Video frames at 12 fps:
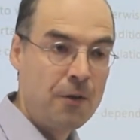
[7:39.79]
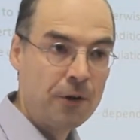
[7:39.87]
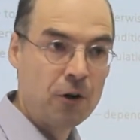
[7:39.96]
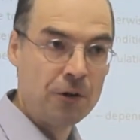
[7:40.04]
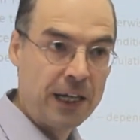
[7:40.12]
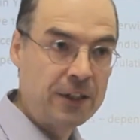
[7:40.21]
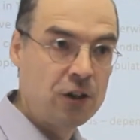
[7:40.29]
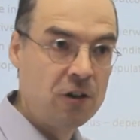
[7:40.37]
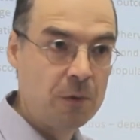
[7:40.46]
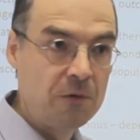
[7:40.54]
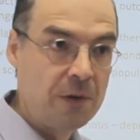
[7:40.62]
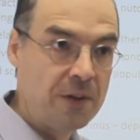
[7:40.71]
connections
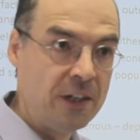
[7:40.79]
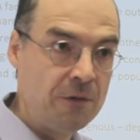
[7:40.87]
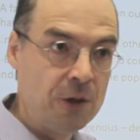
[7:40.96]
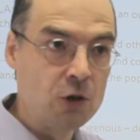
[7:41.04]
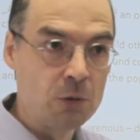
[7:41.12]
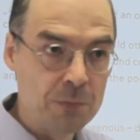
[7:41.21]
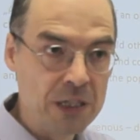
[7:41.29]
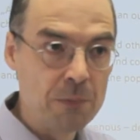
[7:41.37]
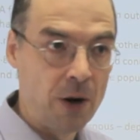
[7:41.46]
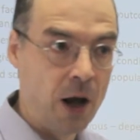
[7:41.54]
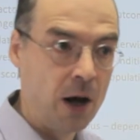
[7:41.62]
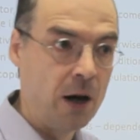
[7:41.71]
between the individual
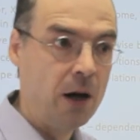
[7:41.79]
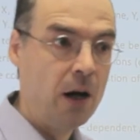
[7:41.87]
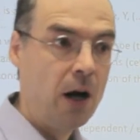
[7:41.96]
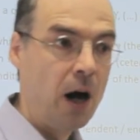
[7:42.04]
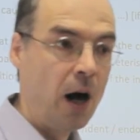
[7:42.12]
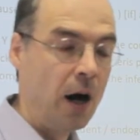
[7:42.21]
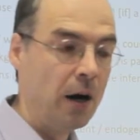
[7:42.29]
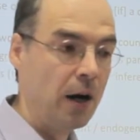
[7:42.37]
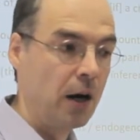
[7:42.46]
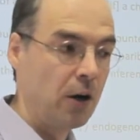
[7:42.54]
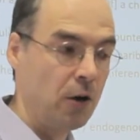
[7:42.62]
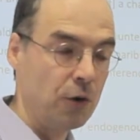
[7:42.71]
people
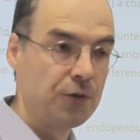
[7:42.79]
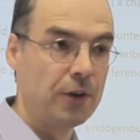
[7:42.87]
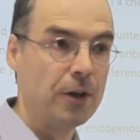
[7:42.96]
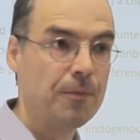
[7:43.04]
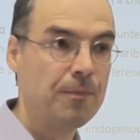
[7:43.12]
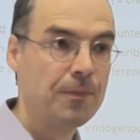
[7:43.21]
are closer,